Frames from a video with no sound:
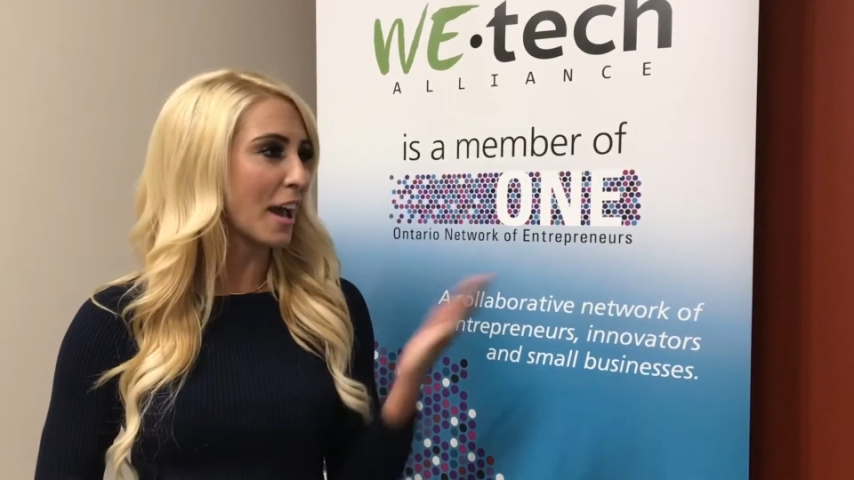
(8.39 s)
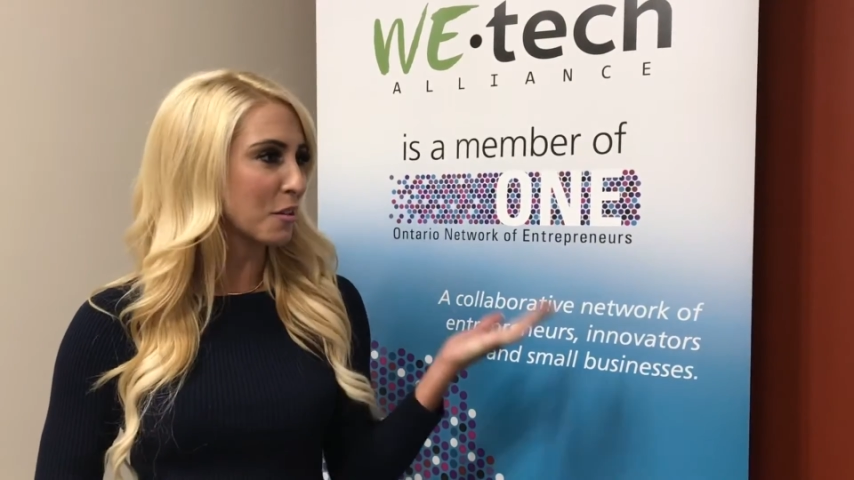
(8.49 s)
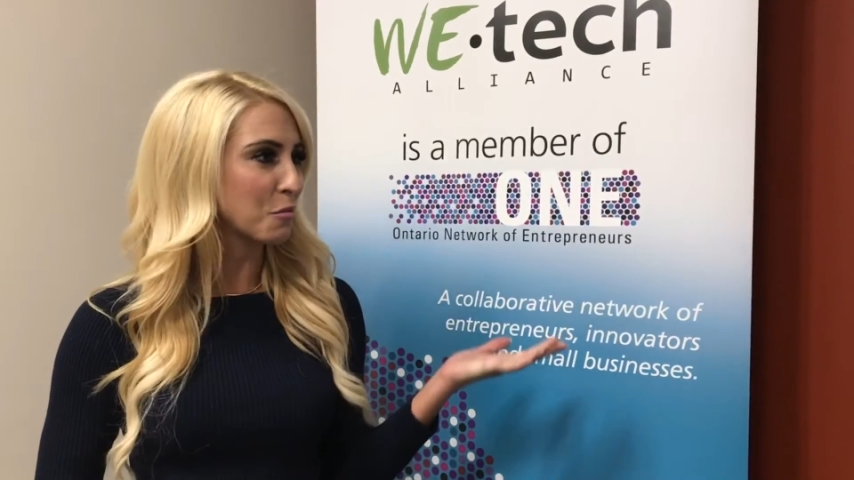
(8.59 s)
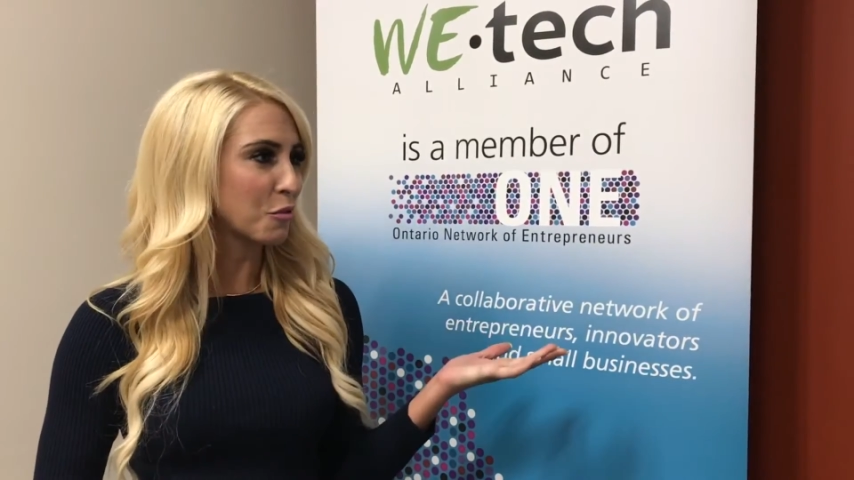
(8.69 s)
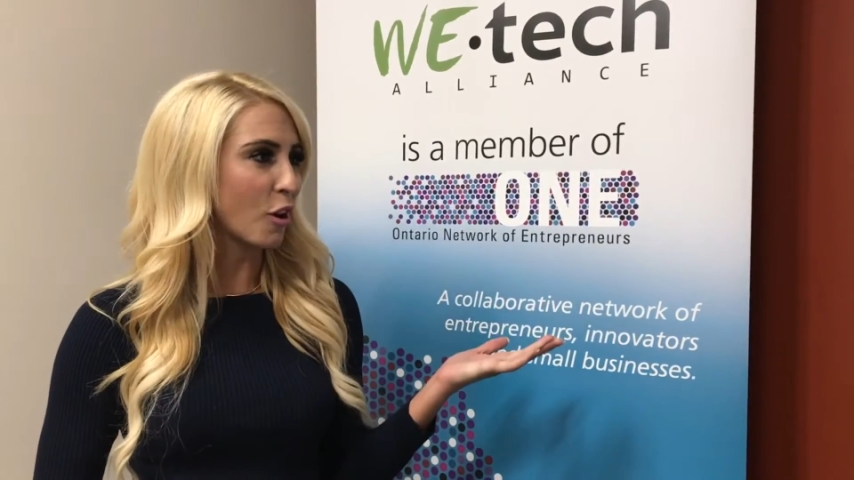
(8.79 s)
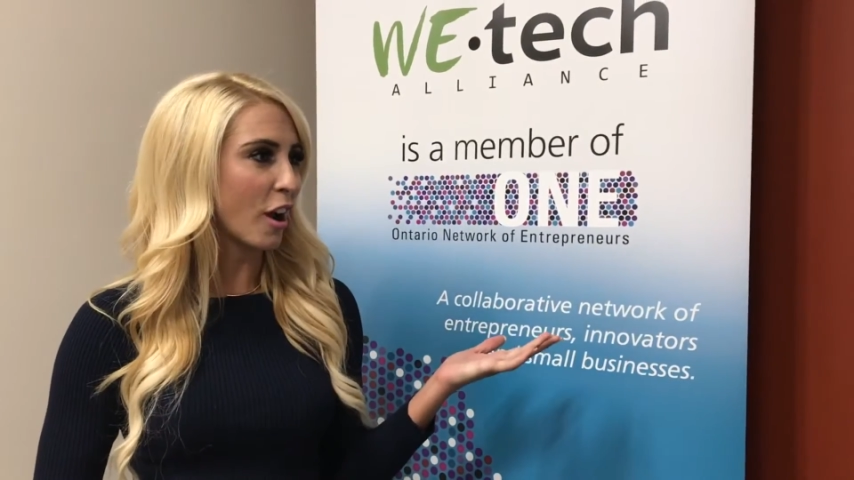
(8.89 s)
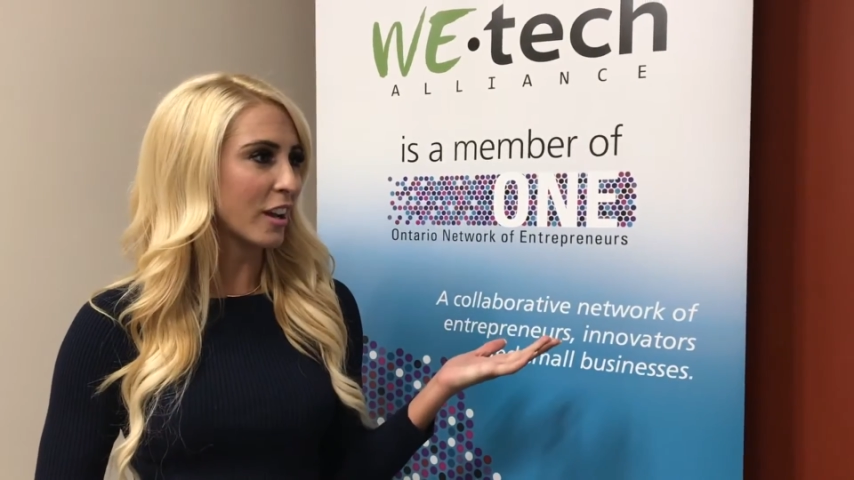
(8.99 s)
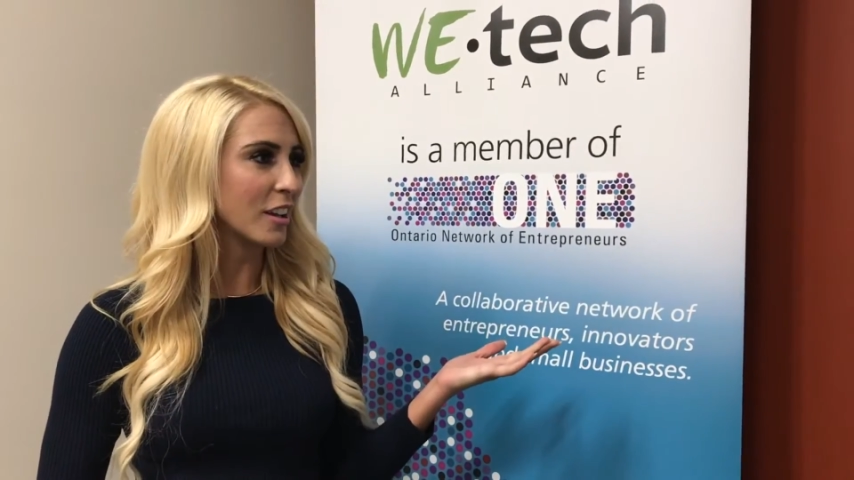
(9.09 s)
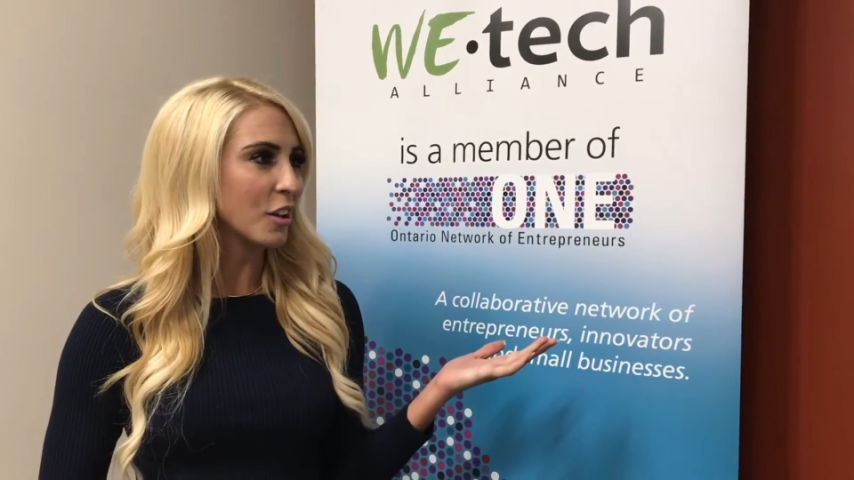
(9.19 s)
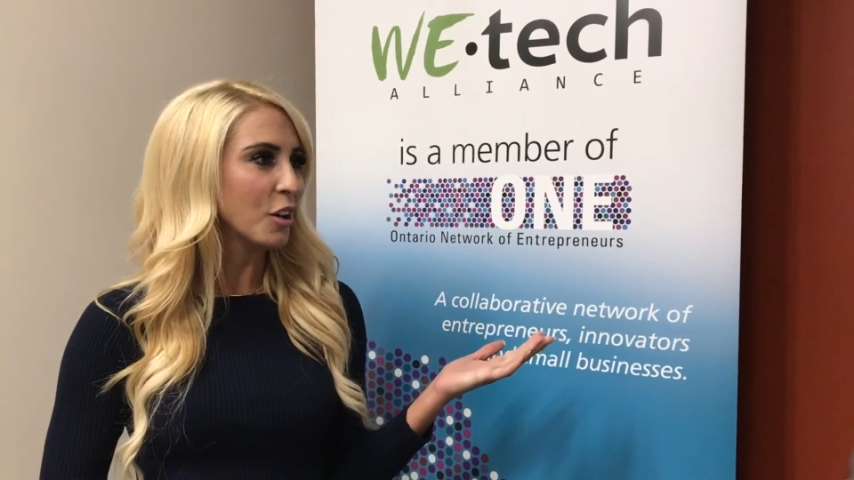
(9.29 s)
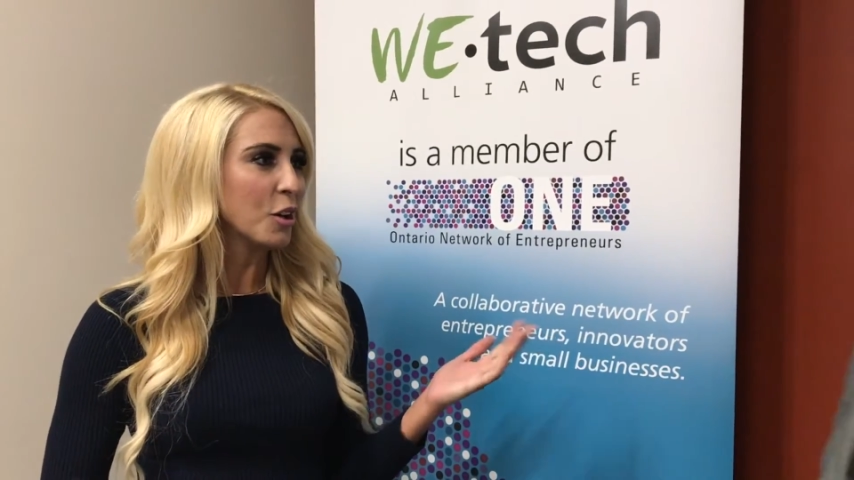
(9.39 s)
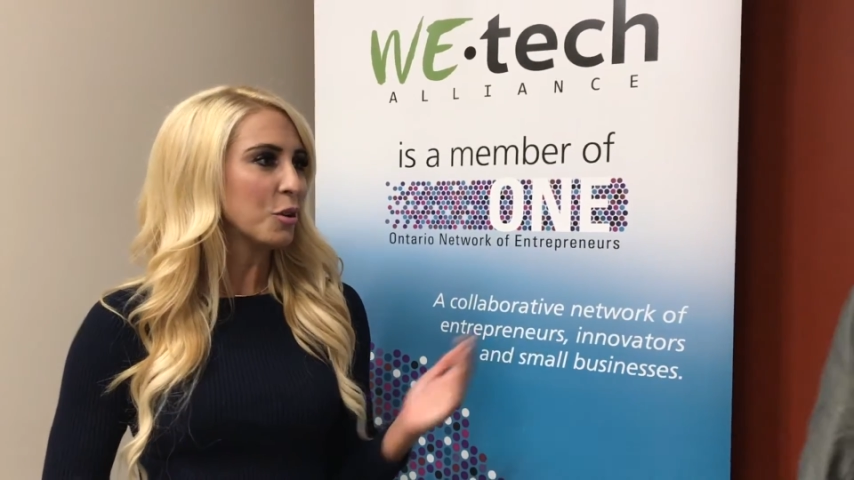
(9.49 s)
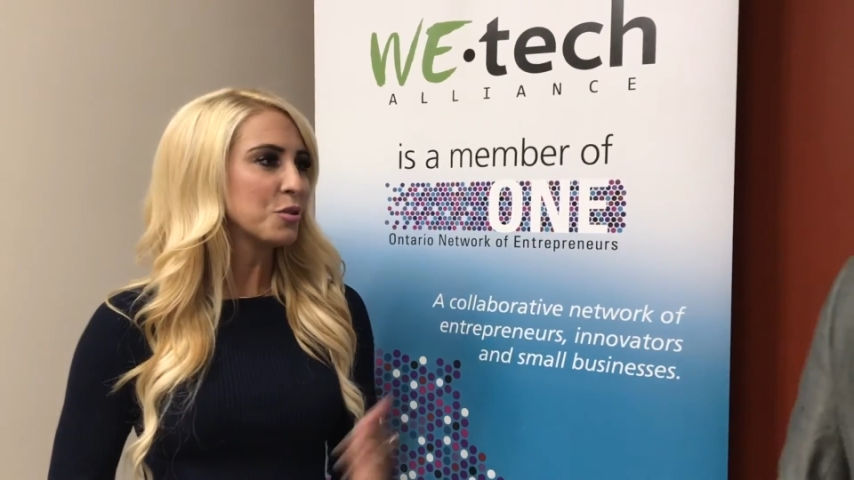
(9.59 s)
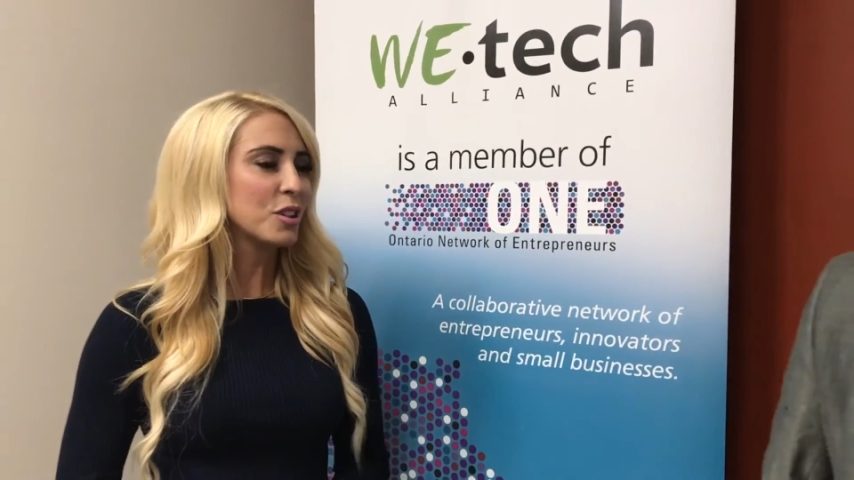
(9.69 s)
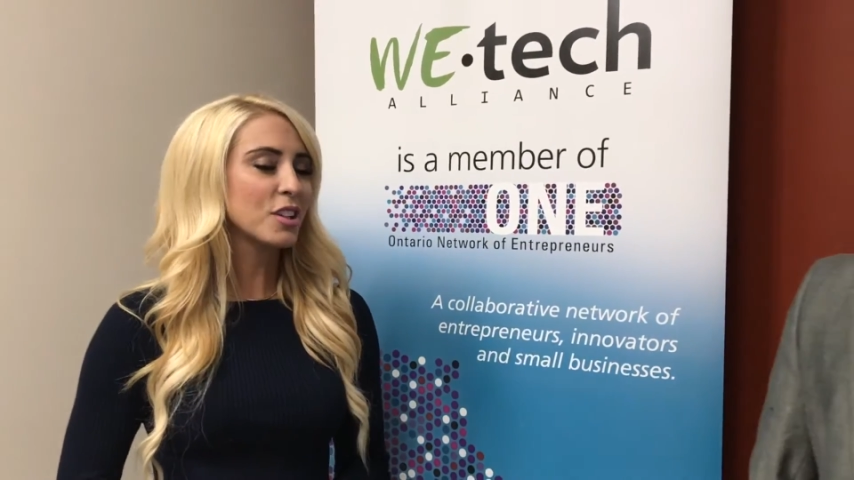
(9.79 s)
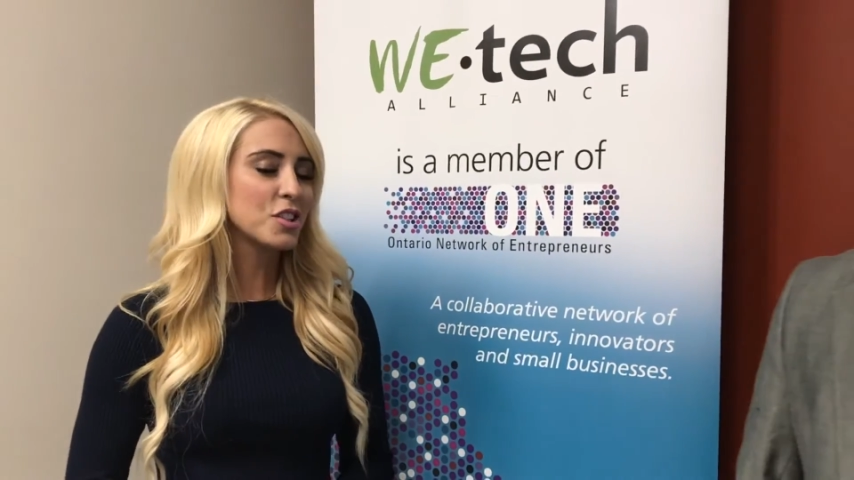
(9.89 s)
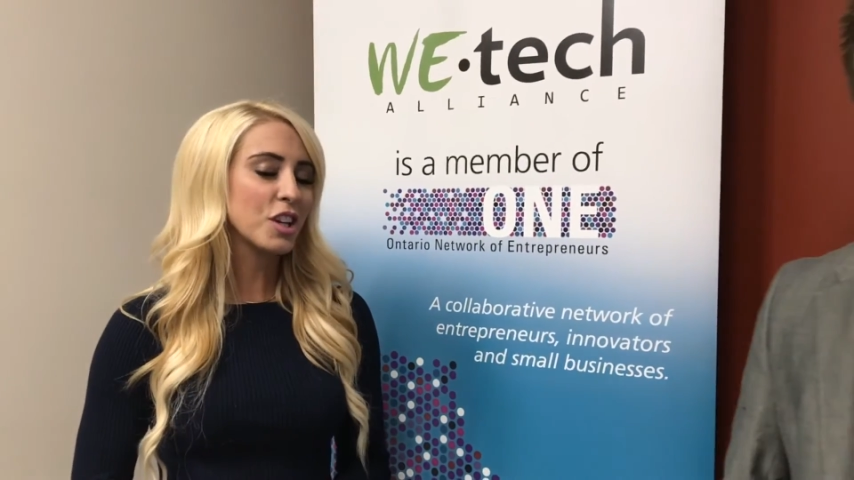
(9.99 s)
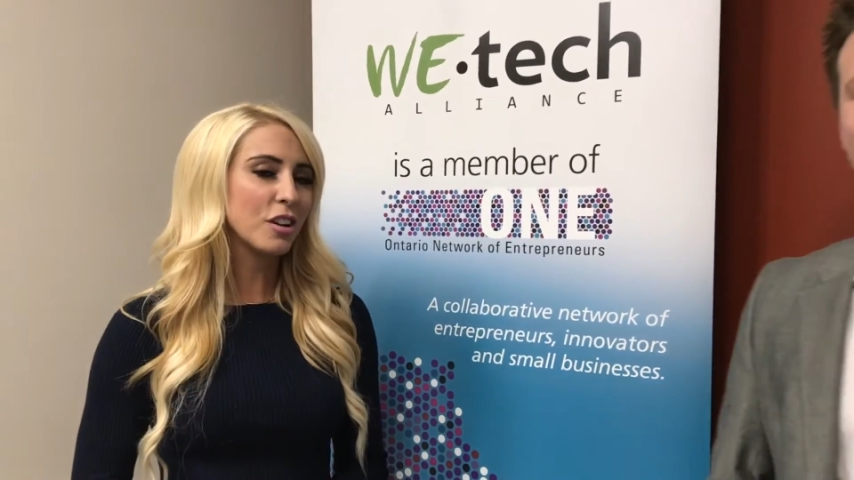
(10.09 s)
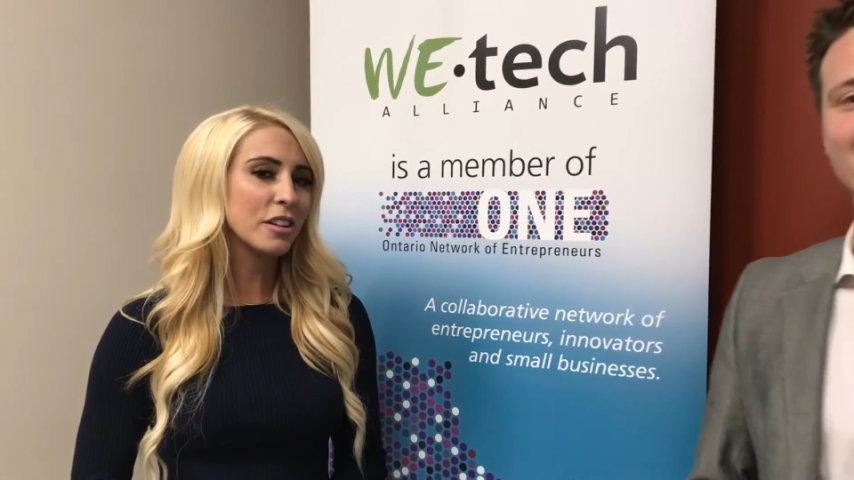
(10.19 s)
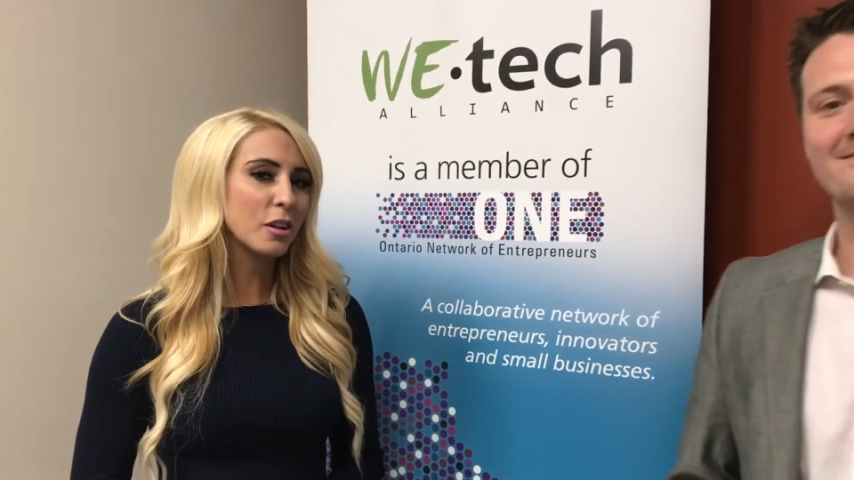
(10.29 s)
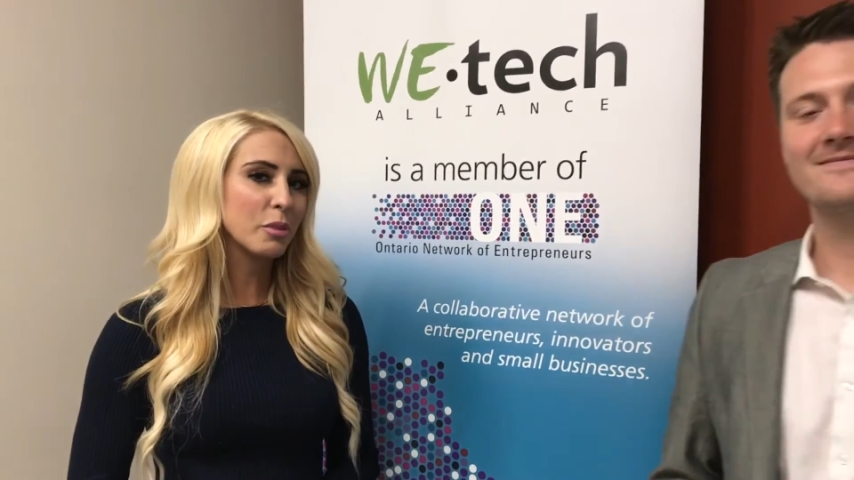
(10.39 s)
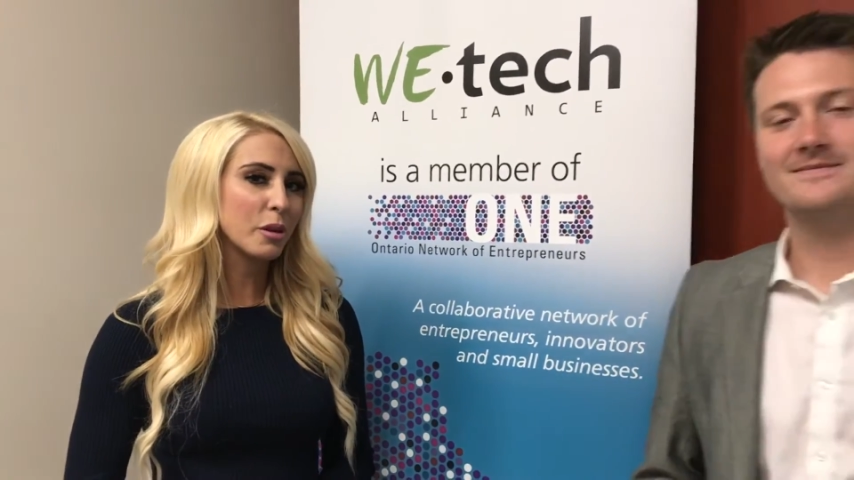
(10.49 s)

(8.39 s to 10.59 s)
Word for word: Adam Frye, who's going to share a little